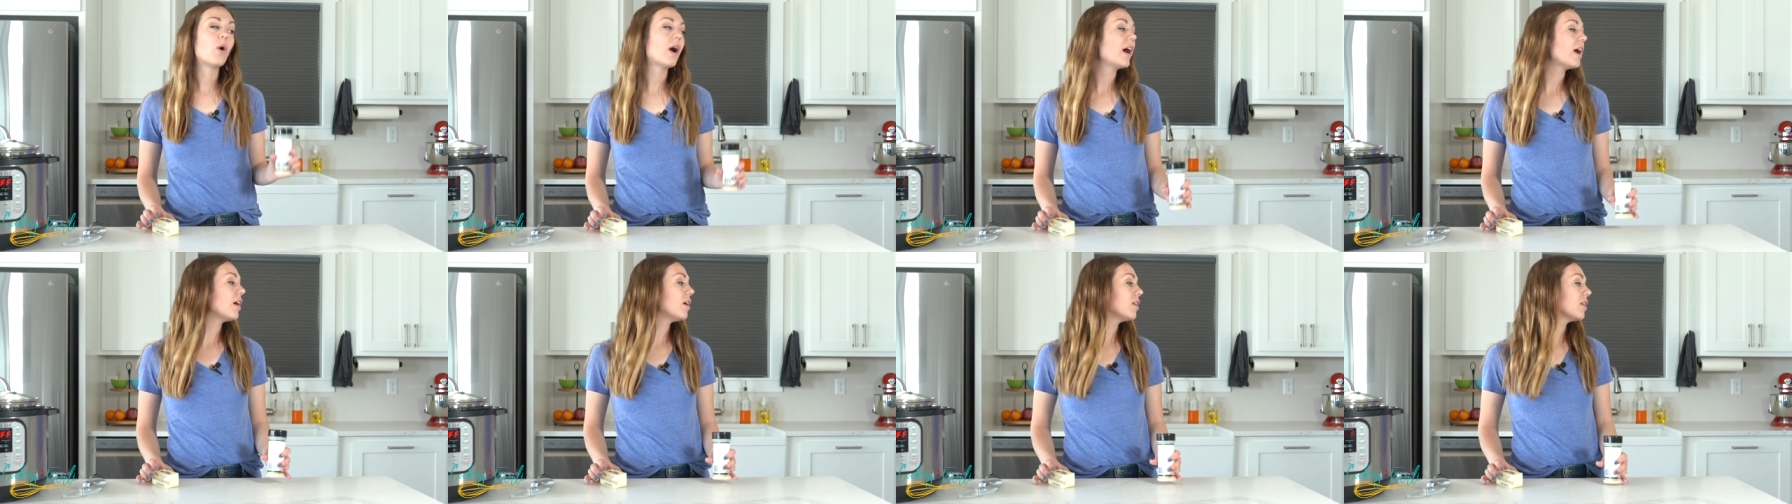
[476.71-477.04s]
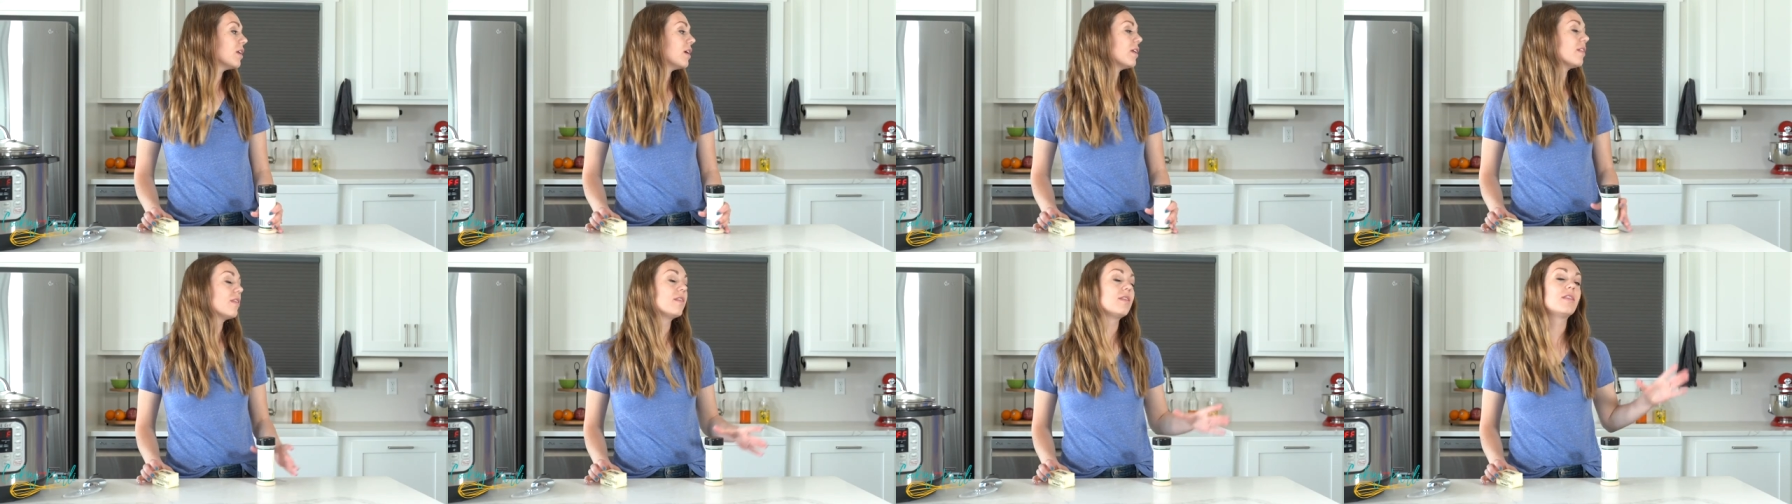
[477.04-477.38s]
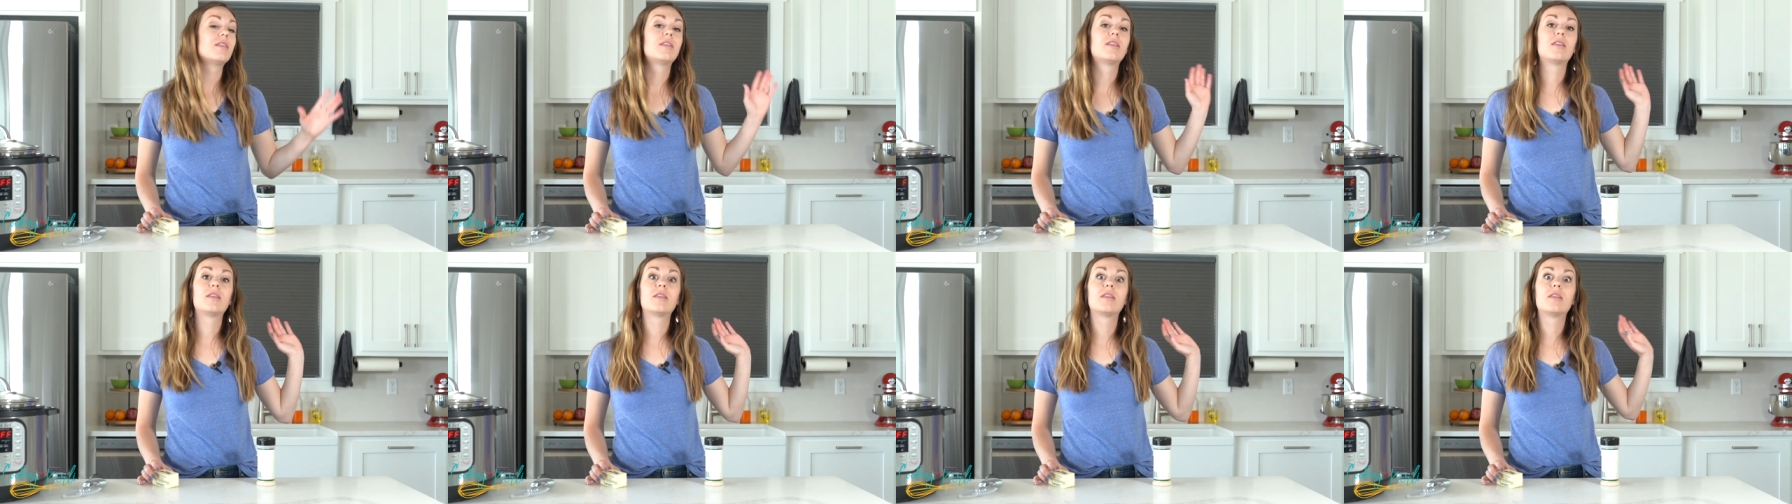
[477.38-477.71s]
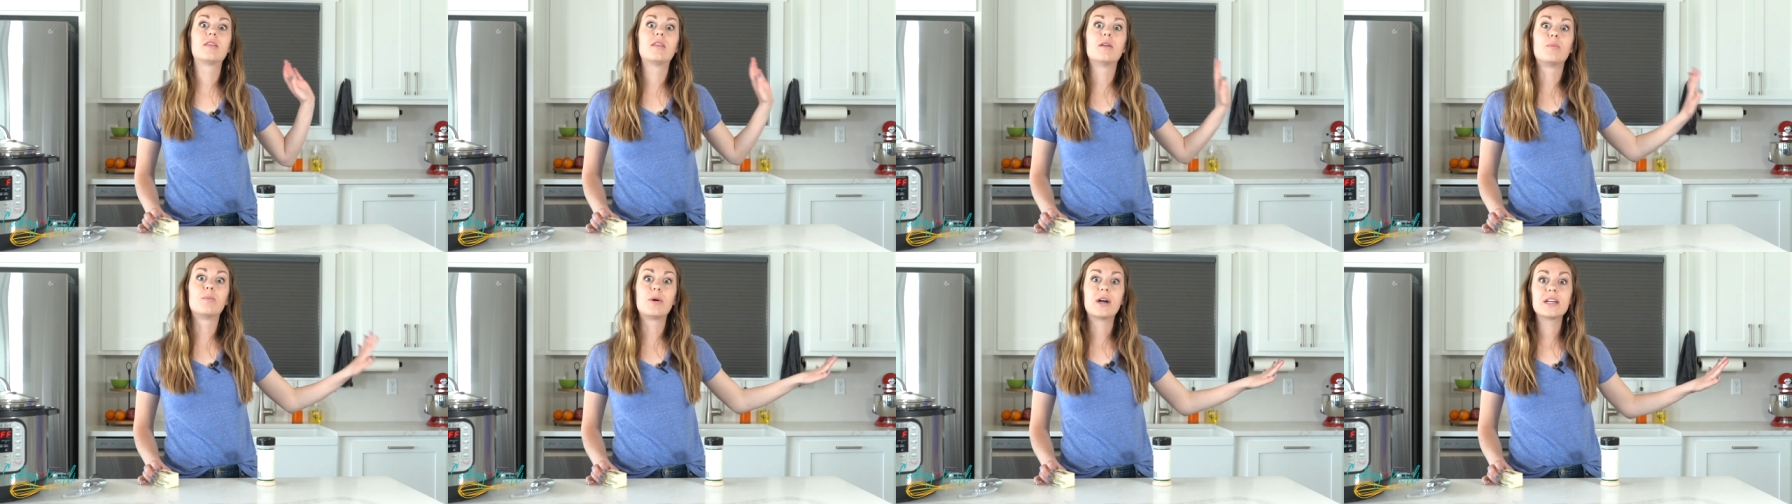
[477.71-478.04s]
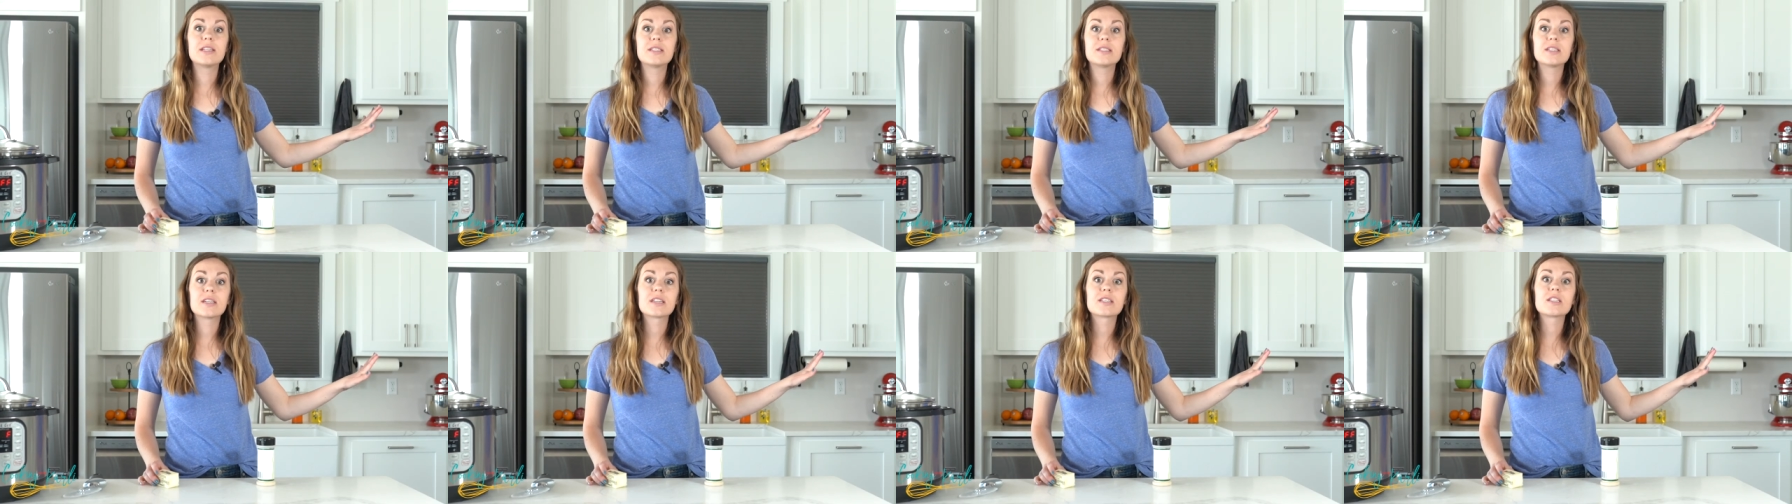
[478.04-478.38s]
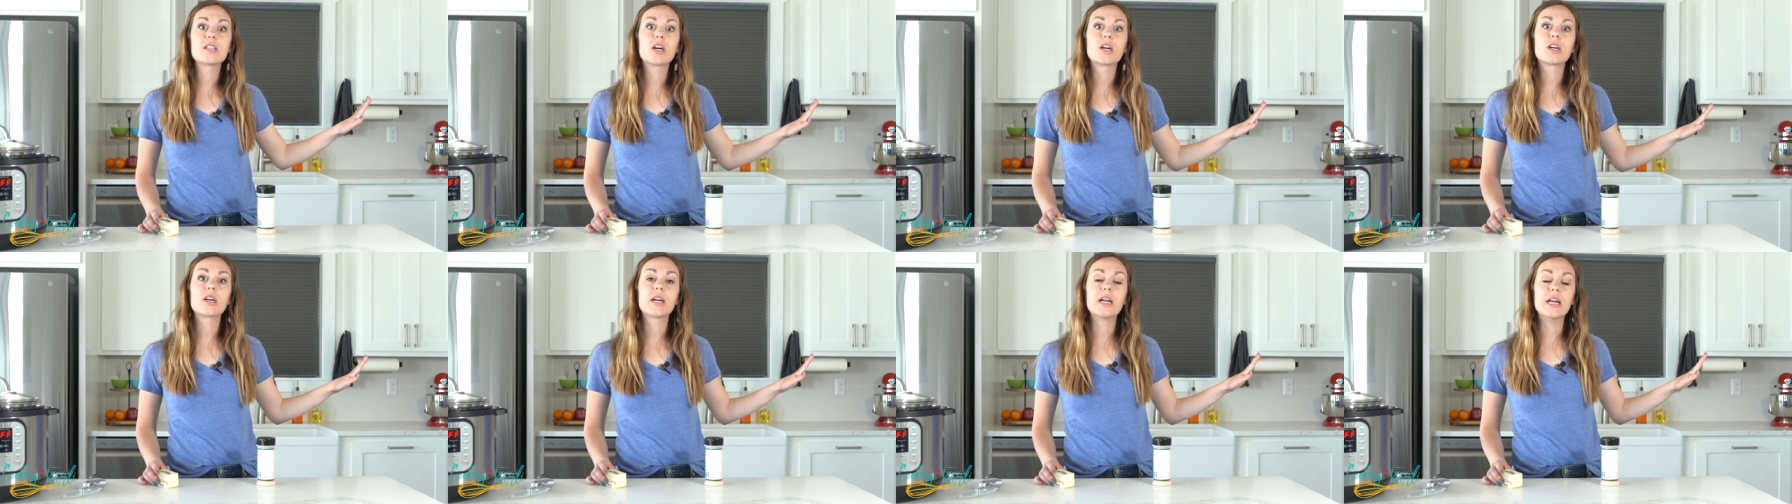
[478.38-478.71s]
While the
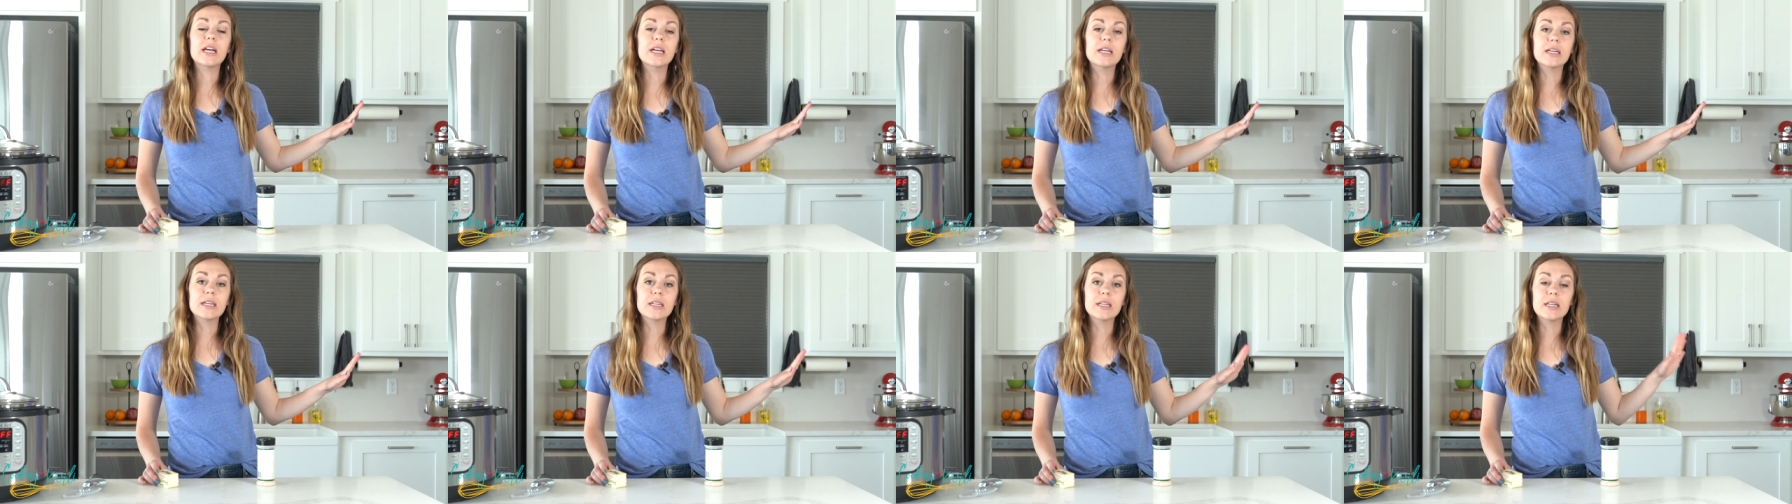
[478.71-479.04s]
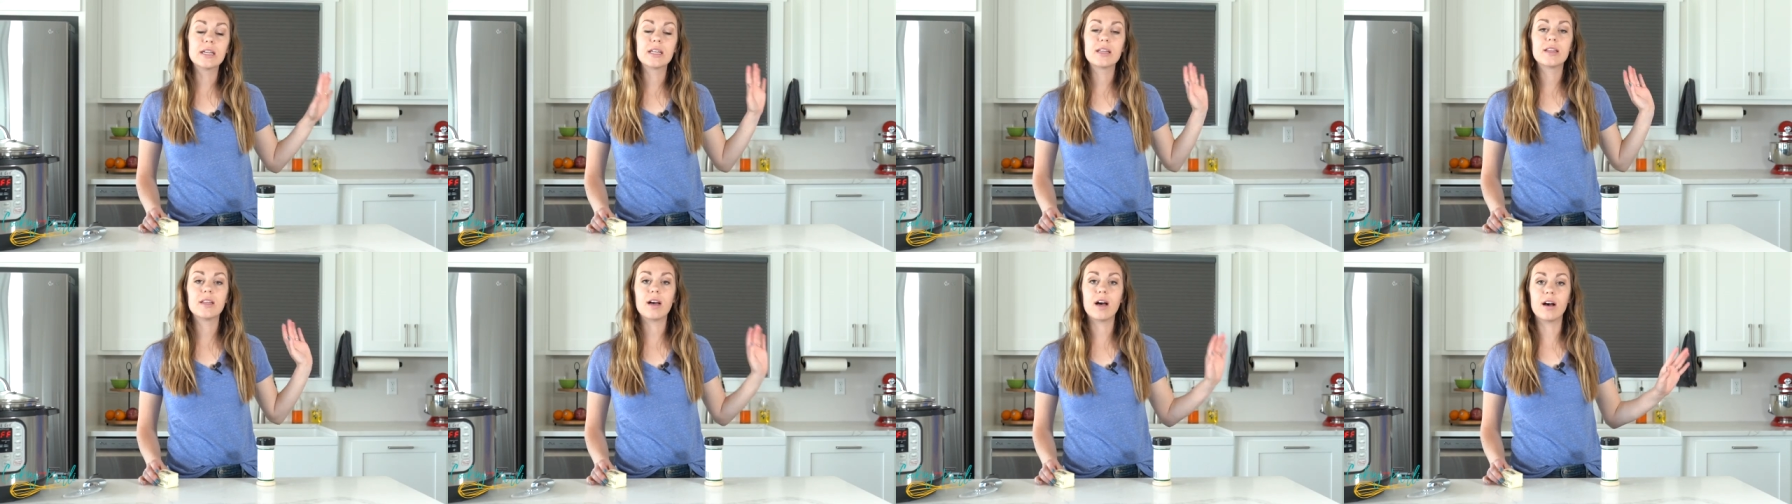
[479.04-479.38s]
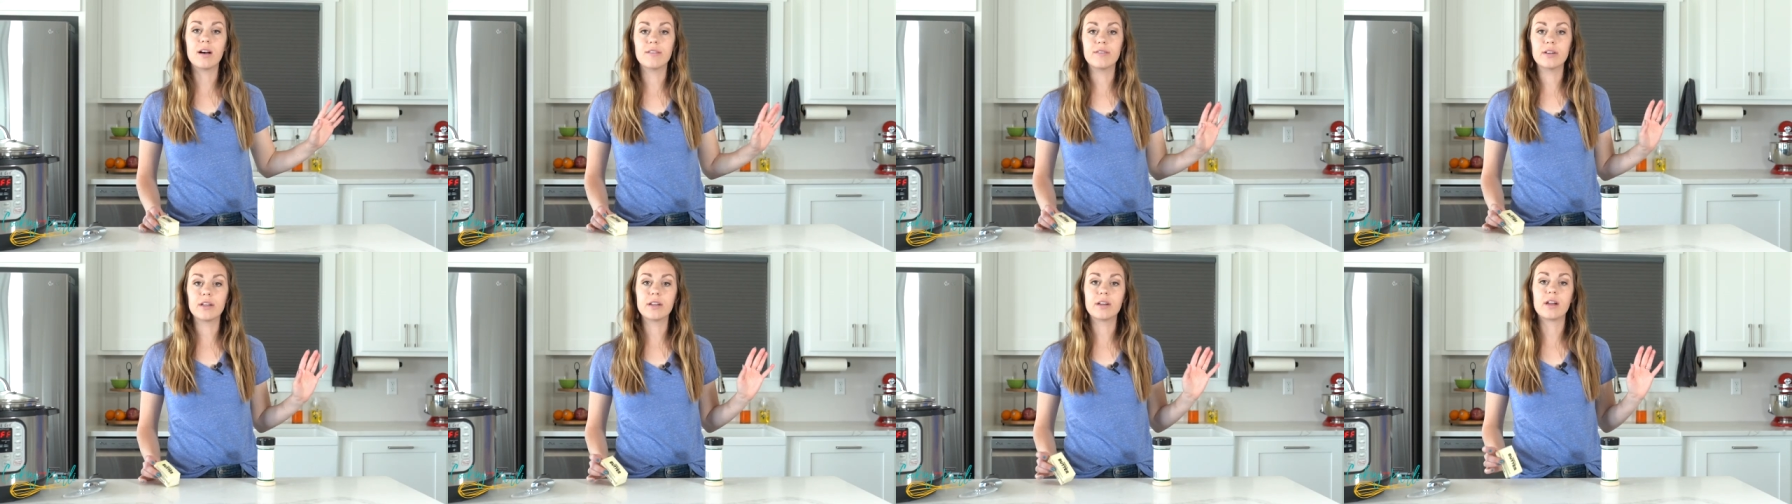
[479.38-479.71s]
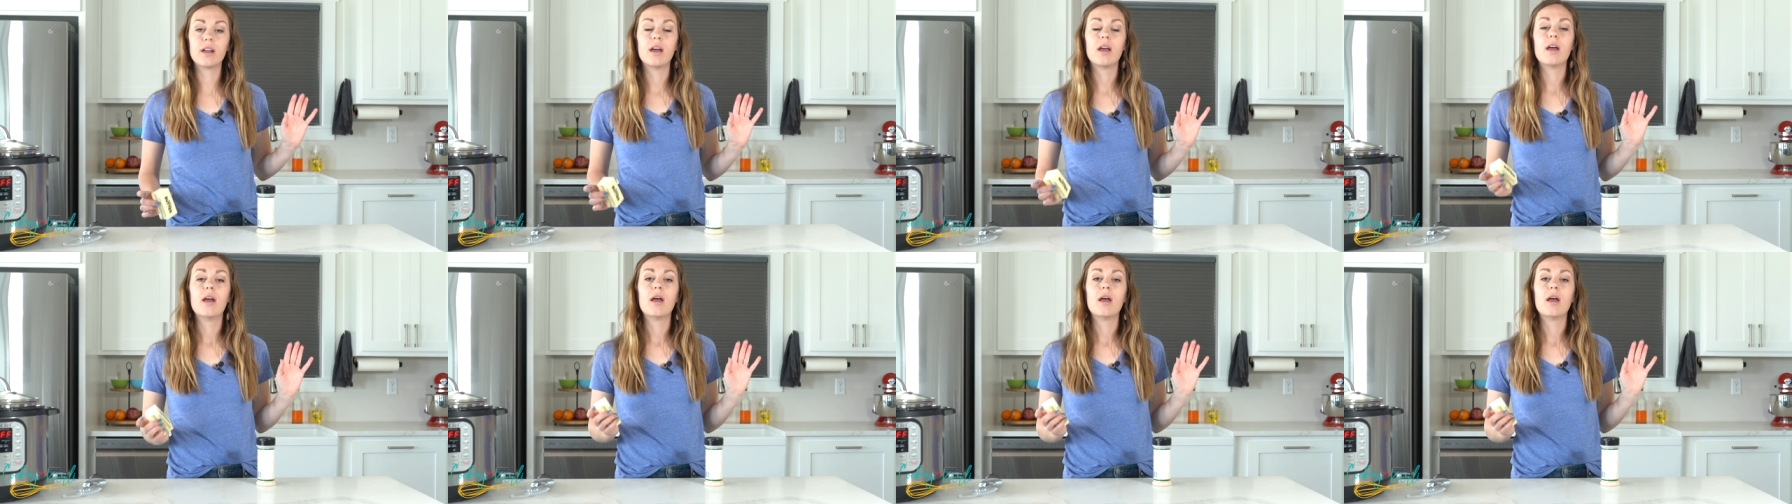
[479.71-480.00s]
breadsticks are in the oven